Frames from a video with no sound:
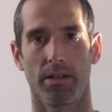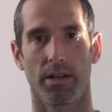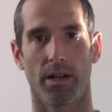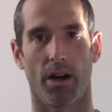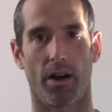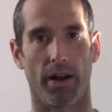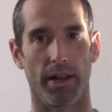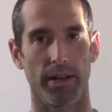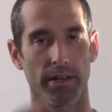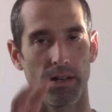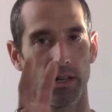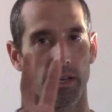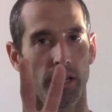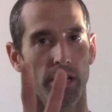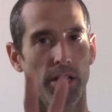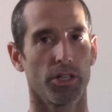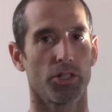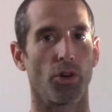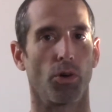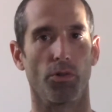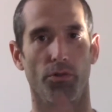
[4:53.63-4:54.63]
All right?
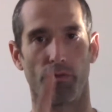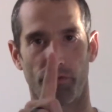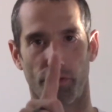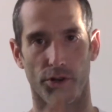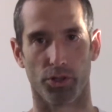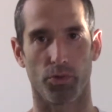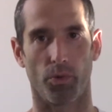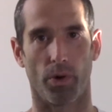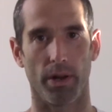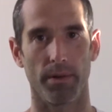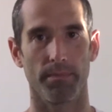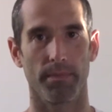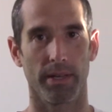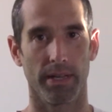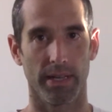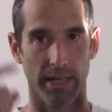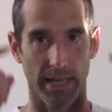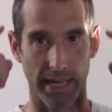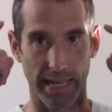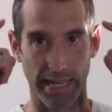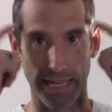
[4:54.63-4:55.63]
So first one
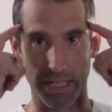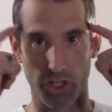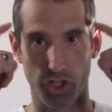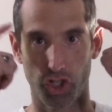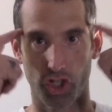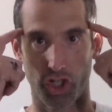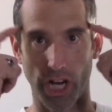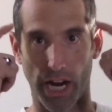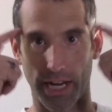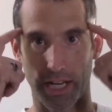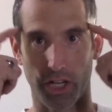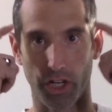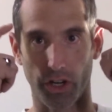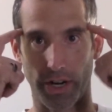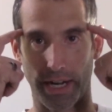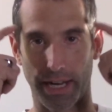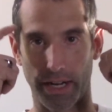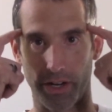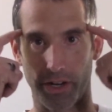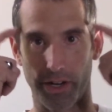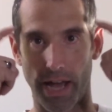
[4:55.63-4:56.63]
is check your
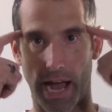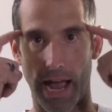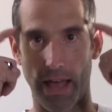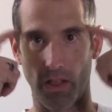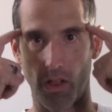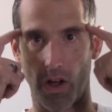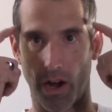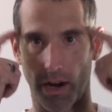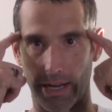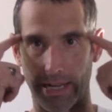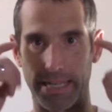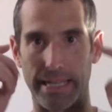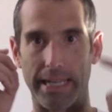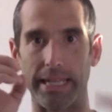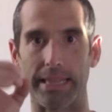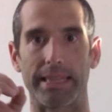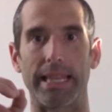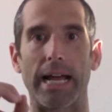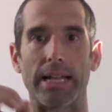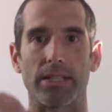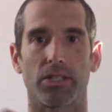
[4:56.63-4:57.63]
inner dialogue.
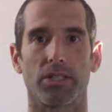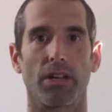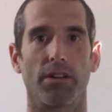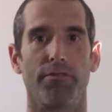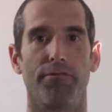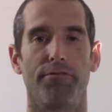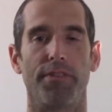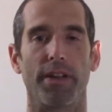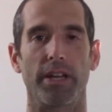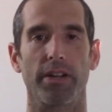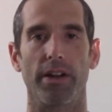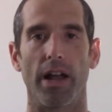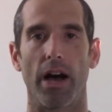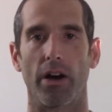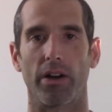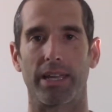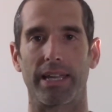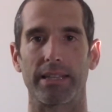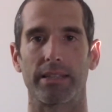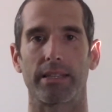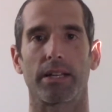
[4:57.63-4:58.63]
Get that stuff figured out,
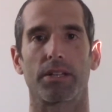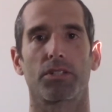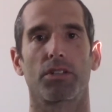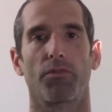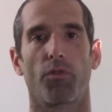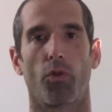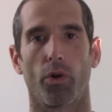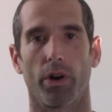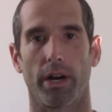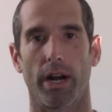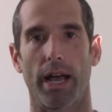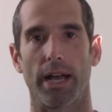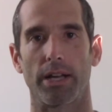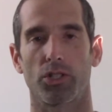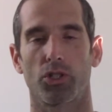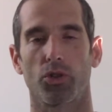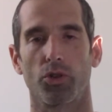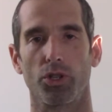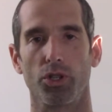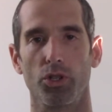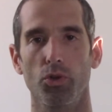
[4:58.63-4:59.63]
get that stuff organized
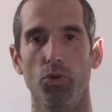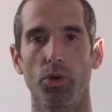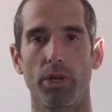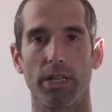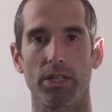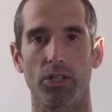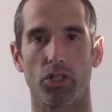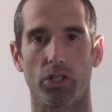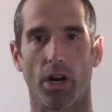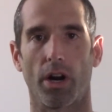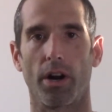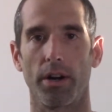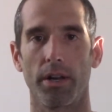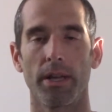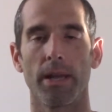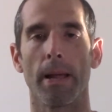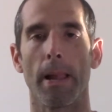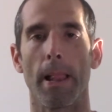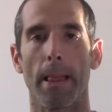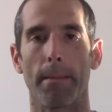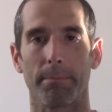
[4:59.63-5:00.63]
so you can start
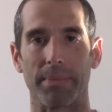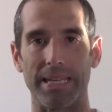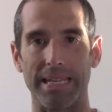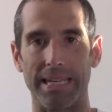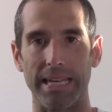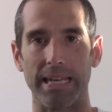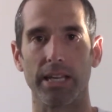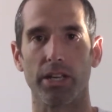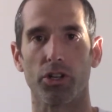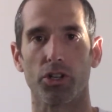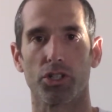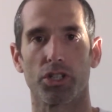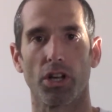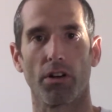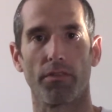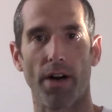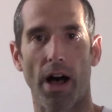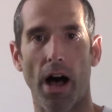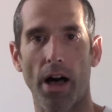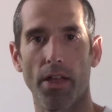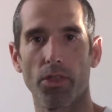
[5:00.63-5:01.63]
getting yourself
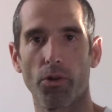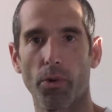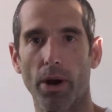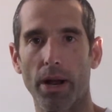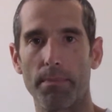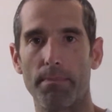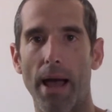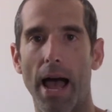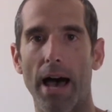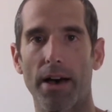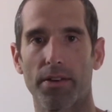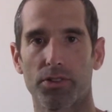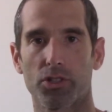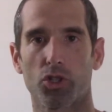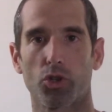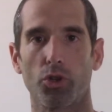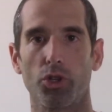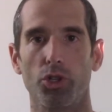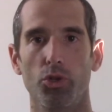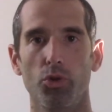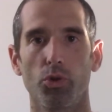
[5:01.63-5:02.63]
on the right path,
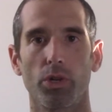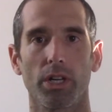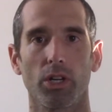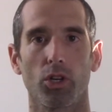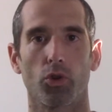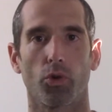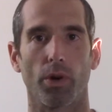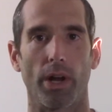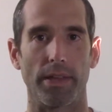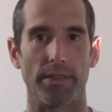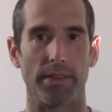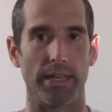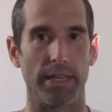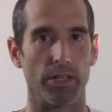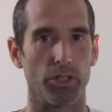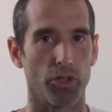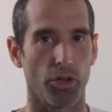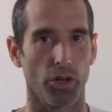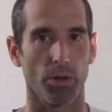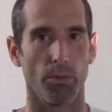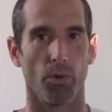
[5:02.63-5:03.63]
so you can create the
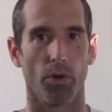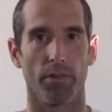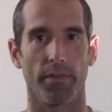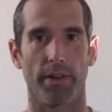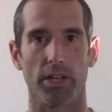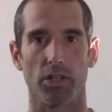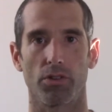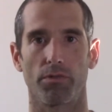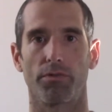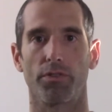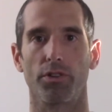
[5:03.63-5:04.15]
internal motivation for